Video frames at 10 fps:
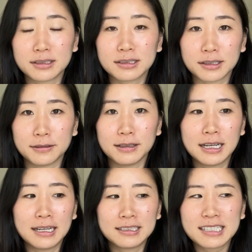So
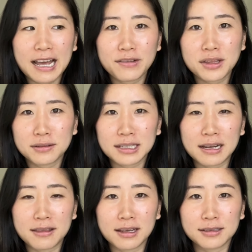just having those kind
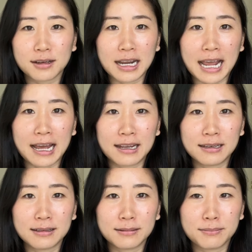of things on
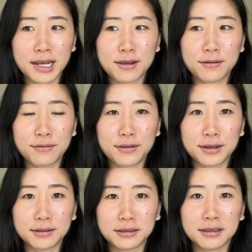hand make you
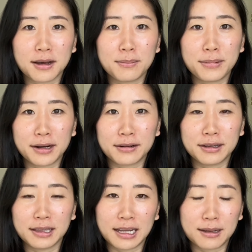feel a lot better
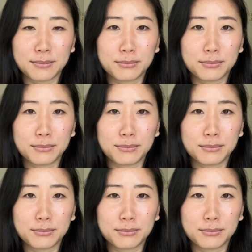and like